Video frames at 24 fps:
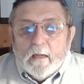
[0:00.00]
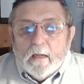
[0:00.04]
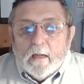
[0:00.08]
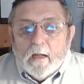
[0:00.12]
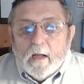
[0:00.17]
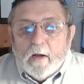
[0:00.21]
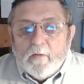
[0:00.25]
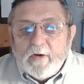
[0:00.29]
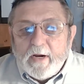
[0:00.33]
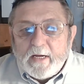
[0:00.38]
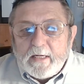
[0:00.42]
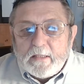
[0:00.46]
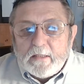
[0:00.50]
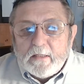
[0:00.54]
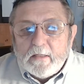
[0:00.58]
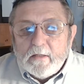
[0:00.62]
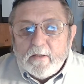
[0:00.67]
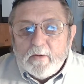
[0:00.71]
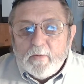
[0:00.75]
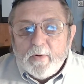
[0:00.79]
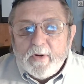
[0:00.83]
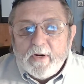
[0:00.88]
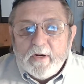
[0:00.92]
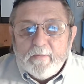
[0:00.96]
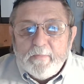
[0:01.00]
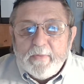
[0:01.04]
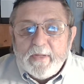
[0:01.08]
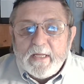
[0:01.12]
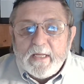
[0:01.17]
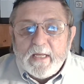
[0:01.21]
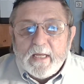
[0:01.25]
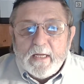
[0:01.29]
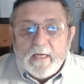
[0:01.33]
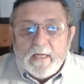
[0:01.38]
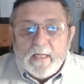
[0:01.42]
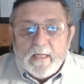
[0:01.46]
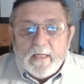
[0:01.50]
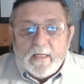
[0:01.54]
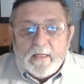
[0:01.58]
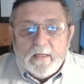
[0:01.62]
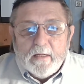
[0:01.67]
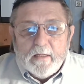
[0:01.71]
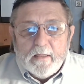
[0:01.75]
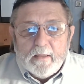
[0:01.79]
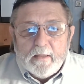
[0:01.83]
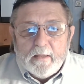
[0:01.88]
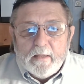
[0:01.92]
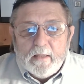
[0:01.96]
All right, we are
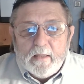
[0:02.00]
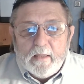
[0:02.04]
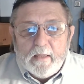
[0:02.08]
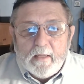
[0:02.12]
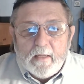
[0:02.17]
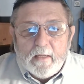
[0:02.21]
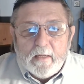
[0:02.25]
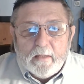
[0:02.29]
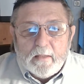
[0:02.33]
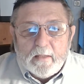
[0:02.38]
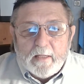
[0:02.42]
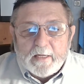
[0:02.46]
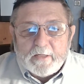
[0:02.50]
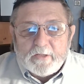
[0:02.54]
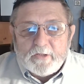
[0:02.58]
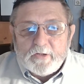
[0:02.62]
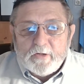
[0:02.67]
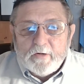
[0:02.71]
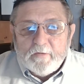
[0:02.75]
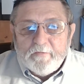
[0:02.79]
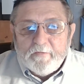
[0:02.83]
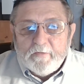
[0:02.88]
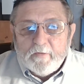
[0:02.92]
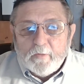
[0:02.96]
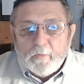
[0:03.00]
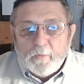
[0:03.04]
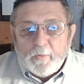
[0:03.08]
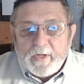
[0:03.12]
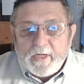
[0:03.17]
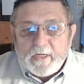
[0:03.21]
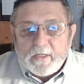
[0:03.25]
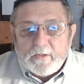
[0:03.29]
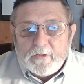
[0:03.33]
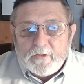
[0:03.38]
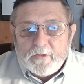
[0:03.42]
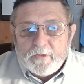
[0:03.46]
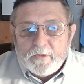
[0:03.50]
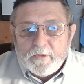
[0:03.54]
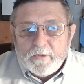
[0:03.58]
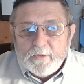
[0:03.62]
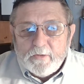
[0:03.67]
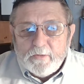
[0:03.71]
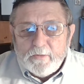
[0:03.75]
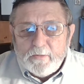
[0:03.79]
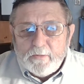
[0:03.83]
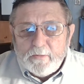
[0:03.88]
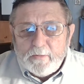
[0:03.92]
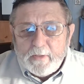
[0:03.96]
beginning the lecture for week
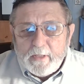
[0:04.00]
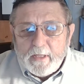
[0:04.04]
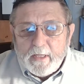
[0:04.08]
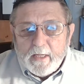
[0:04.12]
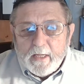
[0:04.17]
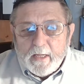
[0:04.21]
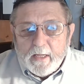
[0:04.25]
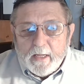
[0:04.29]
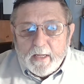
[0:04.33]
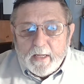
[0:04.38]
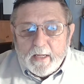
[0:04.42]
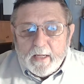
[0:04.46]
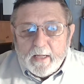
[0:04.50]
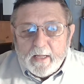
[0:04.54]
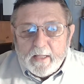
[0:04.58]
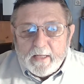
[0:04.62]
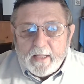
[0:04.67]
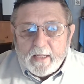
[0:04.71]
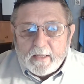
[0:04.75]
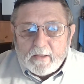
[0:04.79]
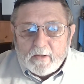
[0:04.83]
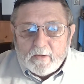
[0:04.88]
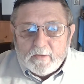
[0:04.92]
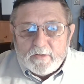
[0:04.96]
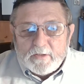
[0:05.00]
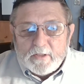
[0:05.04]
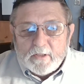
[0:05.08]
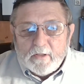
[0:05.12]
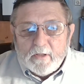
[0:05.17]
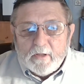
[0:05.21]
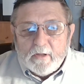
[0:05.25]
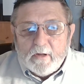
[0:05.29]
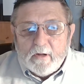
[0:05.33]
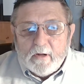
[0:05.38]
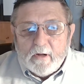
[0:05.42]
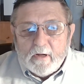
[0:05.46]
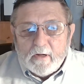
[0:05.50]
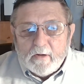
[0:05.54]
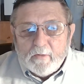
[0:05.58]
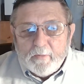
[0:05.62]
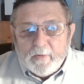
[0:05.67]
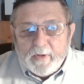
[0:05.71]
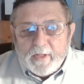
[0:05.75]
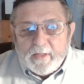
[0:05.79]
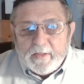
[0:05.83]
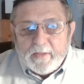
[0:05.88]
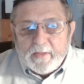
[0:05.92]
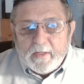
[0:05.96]
2, and that goes along
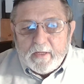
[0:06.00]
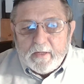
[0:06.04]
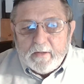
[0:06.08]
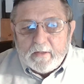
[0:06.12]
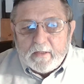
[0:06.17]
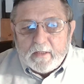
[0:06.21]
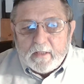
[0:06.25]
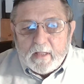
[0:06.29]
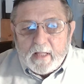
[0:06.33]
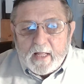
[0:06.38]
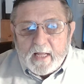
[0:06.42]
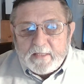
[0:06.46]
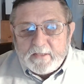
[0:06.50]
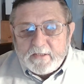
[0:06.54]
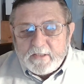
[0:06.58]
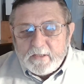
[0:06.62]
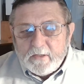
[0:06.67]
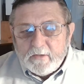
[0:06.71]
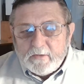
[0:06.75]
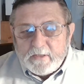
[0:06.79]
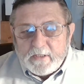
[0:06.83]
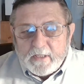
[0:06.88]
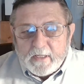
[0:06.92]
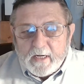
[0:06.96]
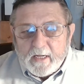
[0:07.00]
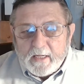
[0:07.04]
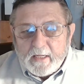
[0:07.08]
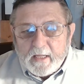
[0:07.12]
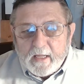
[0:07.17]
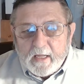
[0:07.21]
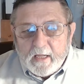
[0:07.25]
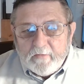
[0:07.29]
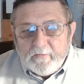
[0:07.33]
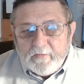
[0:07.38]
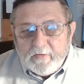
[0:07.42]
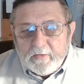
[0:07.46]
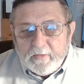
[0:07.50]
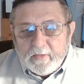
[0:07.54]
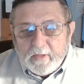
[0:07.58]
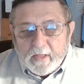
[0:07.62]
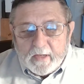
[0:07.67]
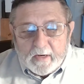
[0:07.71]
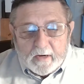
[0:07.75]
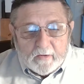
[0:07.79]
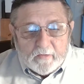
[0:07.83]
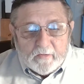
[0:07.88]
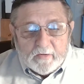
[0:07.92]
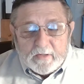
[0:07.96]
with the class notes that I gave you
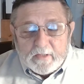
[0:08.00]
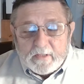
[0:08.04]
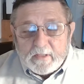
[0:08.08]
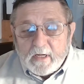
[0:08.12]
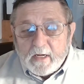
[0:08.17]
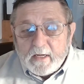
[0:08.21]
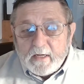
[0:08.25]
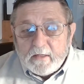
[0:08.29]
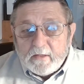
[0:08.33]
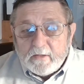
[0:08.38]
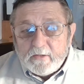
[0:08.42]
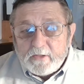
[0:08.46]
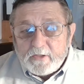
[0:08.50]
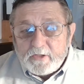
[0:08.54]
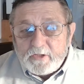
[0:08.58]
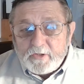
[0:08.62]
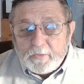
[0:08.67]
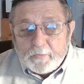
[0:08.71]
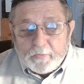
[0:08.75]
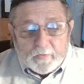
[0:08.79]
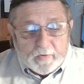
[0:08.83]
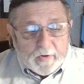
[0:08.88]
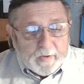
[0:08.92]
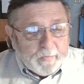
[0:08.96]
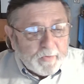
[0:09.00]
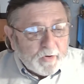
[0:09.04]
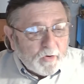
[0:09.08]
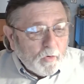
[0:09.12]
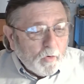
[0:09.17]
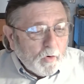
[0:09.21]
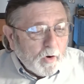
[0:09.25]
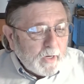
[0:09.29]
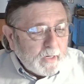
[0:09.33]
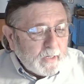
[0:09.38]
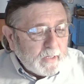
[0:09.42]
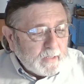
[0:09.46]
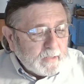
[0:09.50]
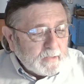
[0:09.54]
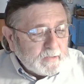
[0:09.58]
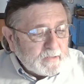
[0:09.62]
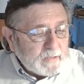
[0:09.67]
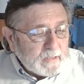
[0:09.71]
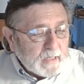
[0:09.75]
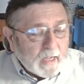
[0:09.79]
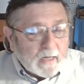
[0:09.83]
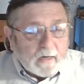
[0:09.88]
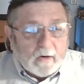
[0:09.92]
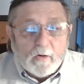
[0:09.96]
that are entitled The Supreme Court
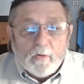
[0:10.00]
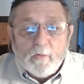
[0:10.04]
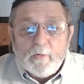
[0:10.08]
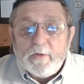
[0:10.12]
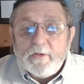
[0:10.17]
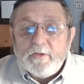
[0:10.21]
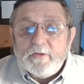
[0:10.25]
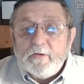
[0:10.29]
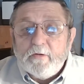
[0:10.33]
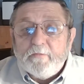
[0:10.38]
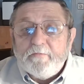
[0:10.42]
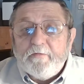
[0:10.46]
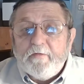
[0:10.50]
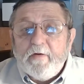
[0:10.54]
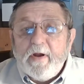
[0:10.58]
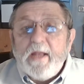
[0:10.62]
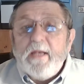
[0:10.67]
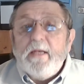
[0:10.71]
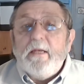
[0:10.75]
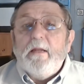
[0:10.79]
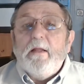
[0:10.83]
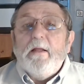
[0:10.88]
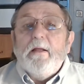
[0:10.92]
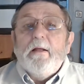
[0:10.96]
is Not Always Your Friend.